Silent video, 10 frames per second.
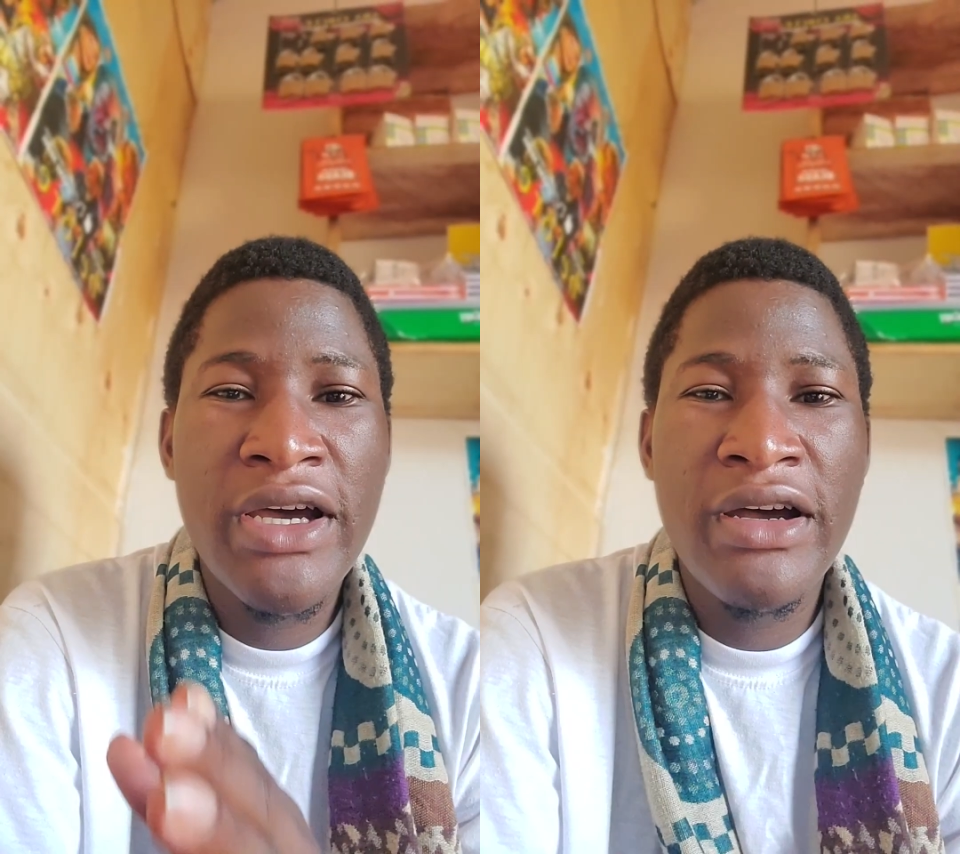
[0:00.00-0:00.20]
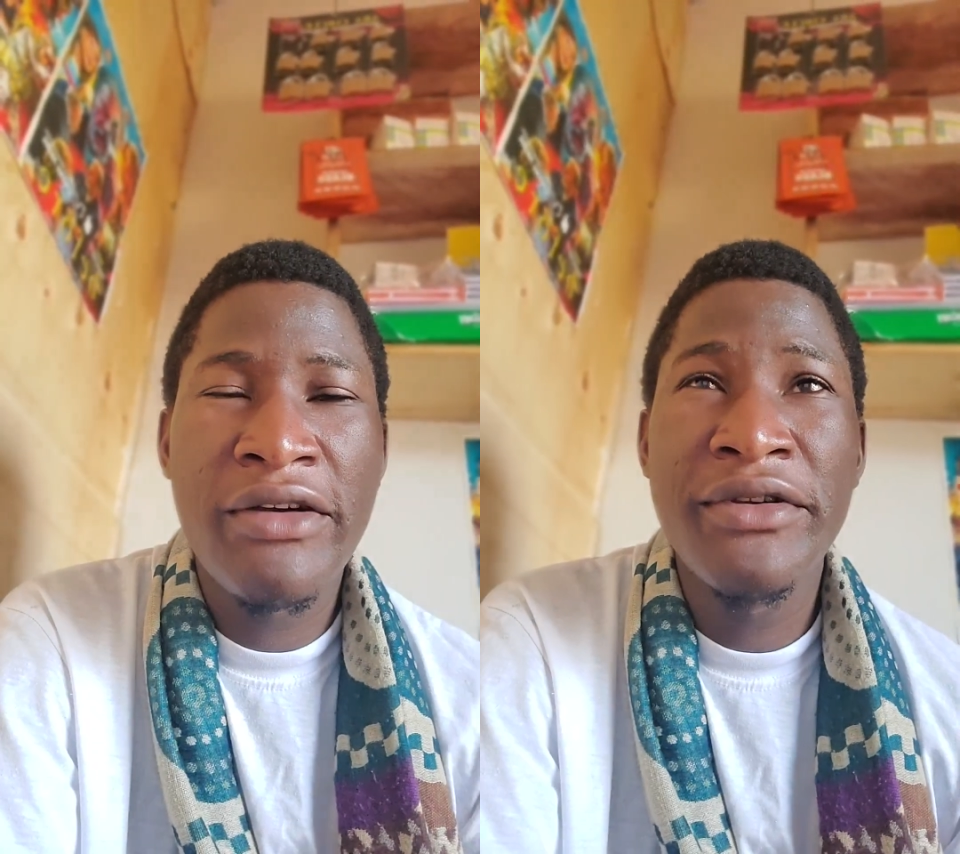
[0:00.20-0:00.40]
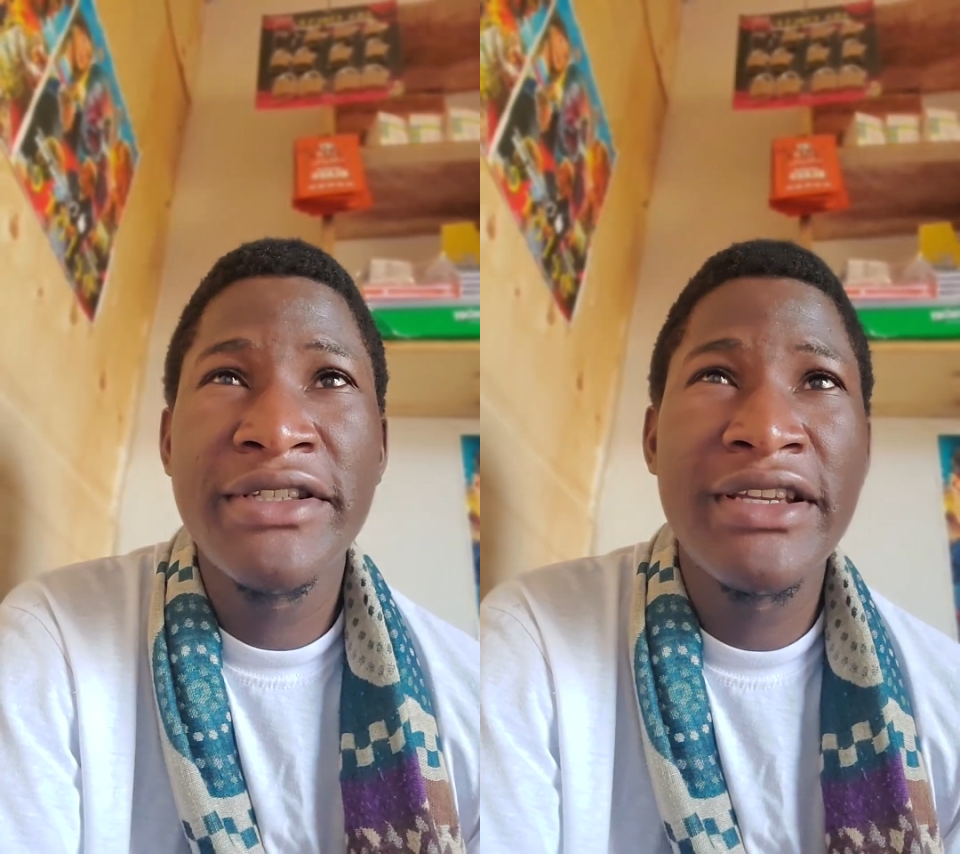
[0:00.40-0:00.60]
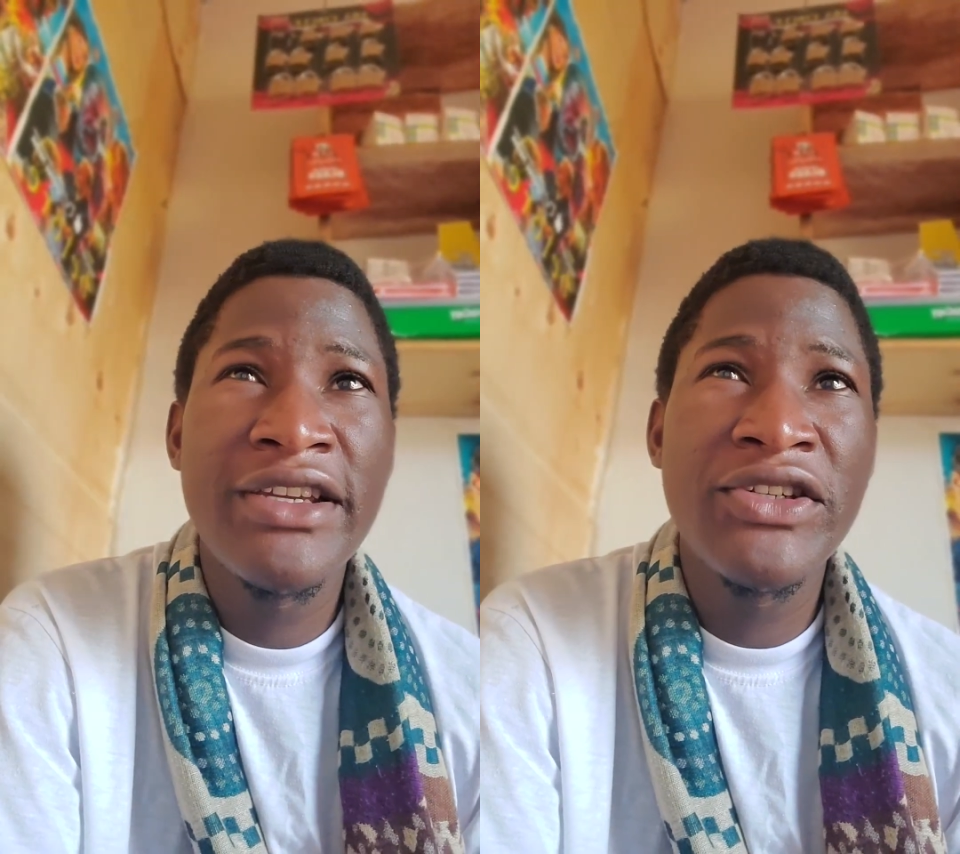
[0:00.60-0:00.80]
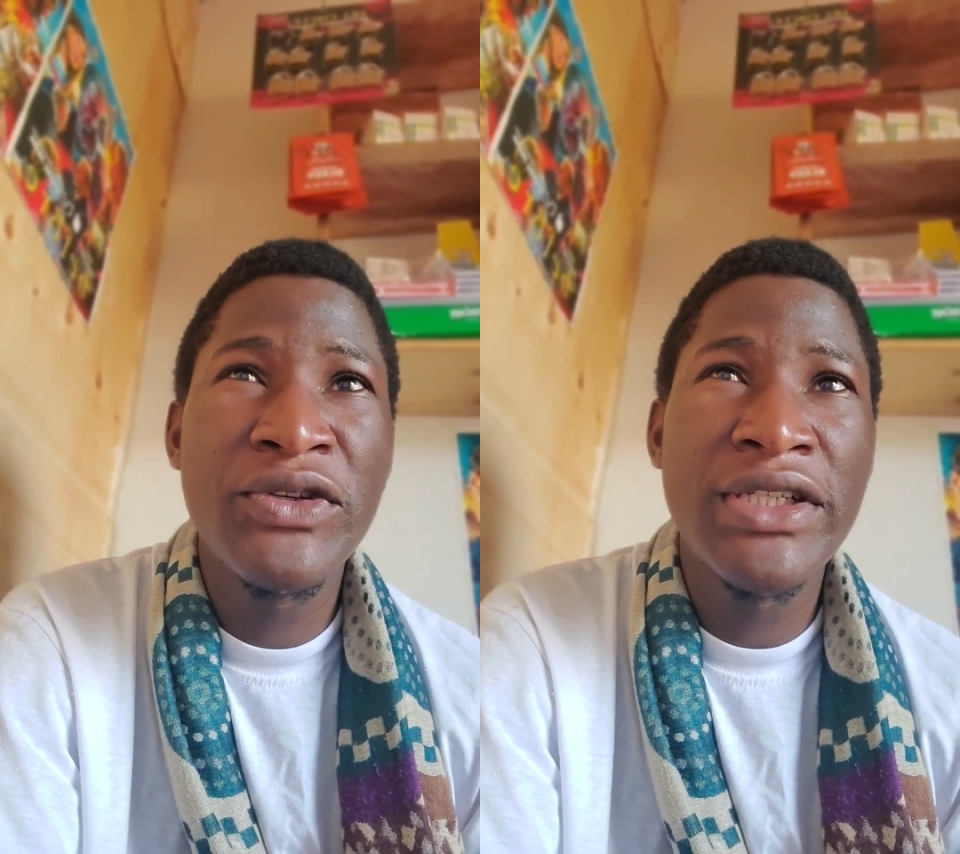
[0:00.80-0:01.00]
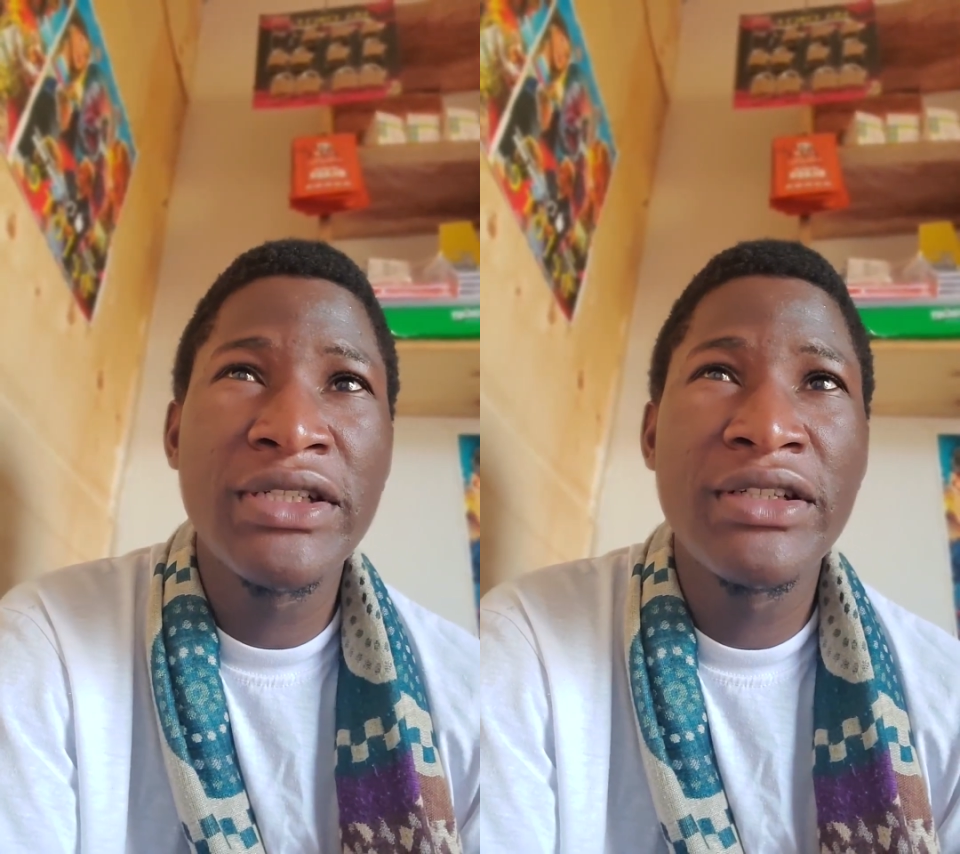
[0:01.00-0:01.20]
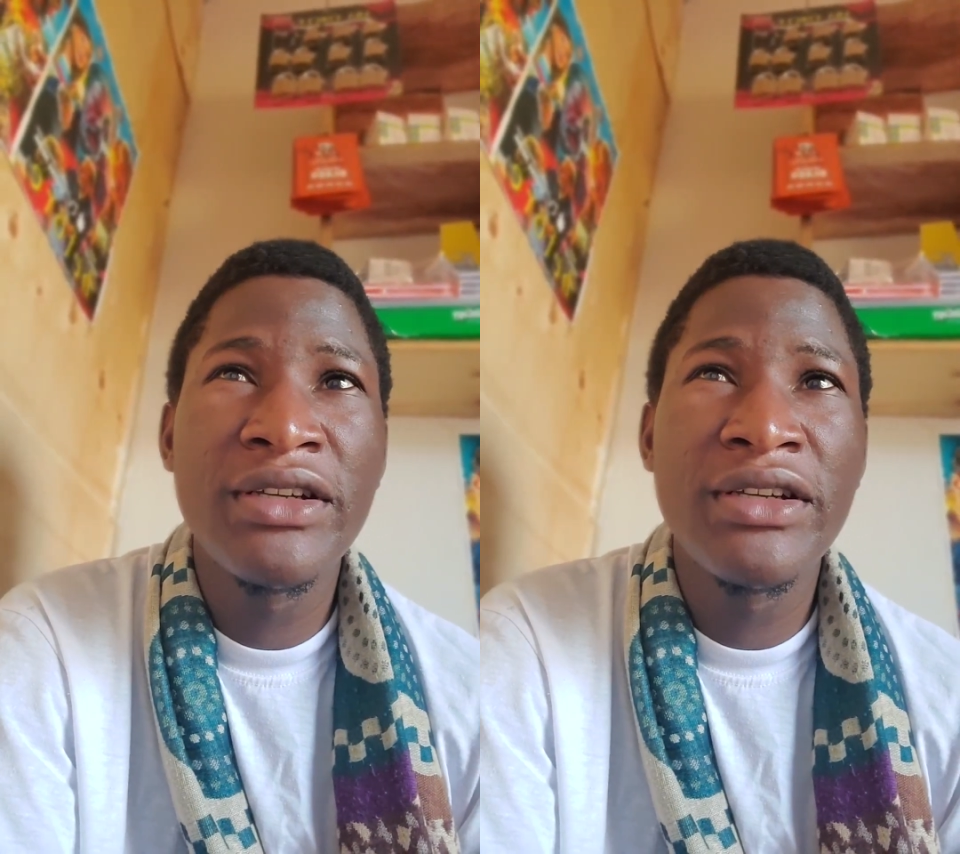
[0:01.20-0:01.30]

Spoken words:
a recession,